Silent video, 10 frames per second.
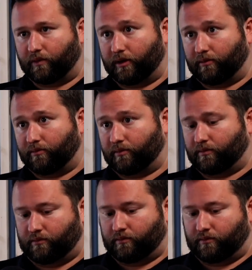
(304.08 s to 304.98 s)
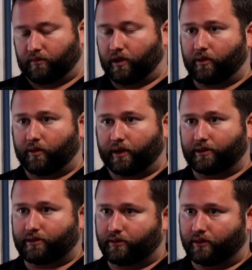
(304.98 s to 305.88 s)
them long
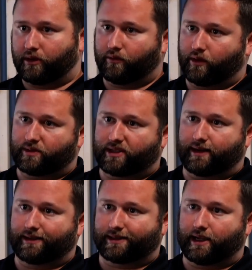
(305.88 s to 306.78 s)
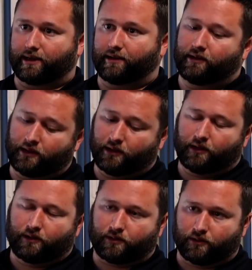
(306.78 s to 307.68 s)
ways, or you can run them side to side.
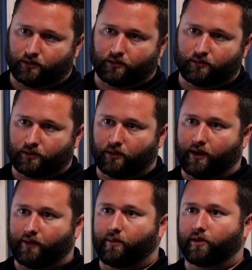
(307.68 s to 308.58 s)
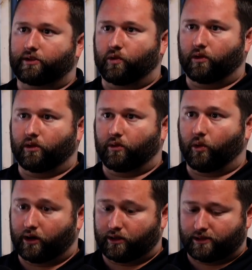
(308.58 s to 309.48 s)
So you'll have that much more
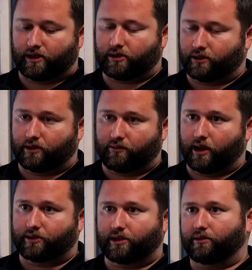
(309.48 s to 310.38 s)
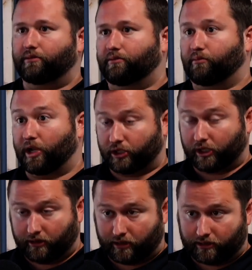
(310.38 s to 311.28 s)
organization and
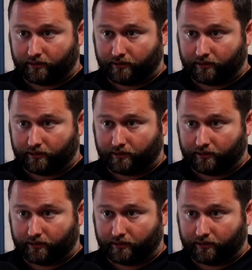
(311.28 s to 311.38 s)
modularity.